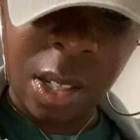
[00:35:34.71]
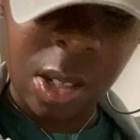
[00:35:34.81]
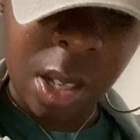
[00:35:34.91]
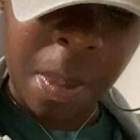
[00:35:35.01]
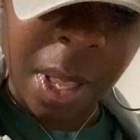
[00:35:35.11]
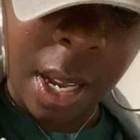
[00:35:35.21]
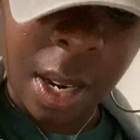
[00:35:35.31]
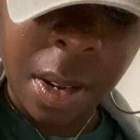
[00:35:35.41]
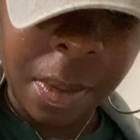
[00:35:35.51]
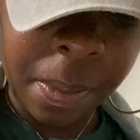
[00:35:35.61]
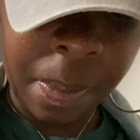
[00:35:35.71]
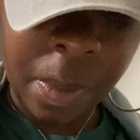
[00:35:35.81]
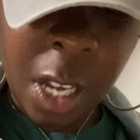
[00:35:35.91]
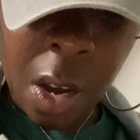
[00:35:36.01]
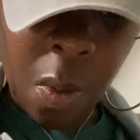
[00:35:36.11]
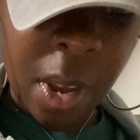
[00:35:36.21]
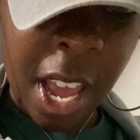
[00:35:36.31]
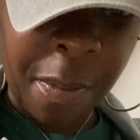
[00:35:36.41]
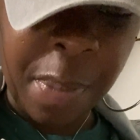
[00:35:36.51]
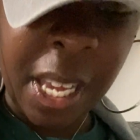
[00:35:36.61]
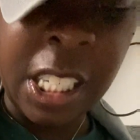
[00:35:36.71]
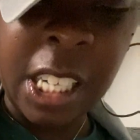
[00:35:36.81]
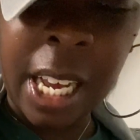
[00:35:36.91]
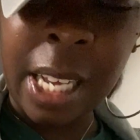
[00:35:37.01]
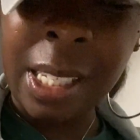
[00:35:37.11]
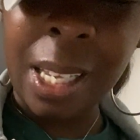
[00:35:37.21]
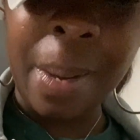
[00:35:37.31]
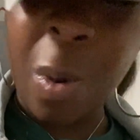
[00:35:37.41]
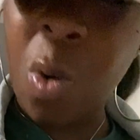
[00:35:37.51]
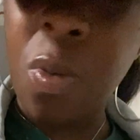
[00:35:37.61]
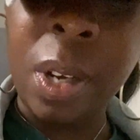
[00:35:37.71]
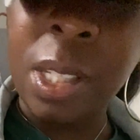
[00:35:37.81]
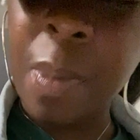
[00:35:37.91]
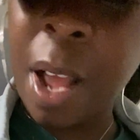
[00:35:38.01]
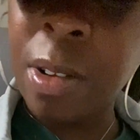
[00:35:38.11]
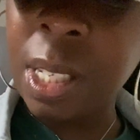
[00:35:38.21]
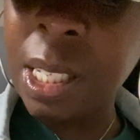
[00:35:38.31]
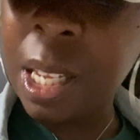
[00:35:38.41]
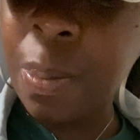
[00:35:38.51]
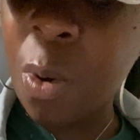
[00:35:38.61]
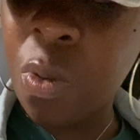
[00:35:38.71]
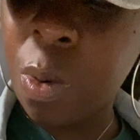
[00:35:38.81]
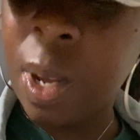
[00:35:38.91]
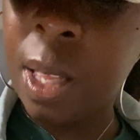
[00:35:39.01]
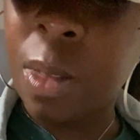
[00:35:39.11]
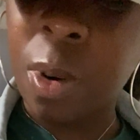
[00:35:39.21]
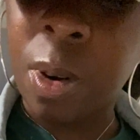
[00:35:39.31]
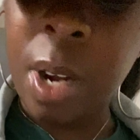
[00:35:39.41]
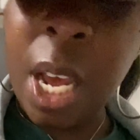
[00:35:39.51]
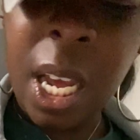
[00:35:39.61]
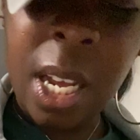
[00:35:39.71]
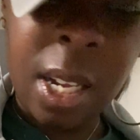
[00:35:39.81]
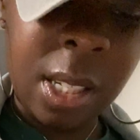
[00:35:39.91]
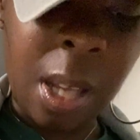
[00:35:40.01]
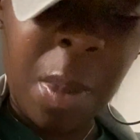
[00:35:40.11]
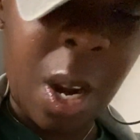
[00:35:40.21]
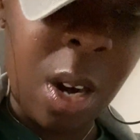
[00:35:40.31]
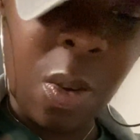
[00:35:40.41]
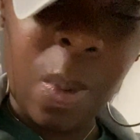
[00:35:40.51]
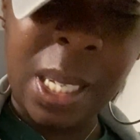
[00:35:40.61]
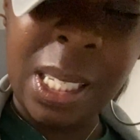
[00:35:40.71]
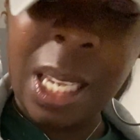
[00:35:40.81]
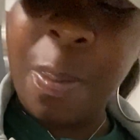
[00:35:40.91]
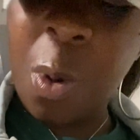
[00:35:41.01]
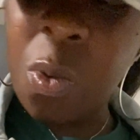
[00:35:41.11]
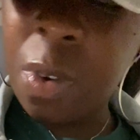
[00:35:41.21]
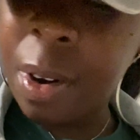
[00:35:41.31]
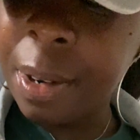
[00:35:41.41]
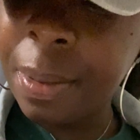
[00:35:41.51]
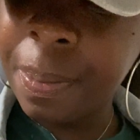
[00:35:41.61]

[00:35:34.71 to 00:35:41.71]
or something. We had PJs, sleepovers, somebody used to sleep over with, or something to do with a sleepover.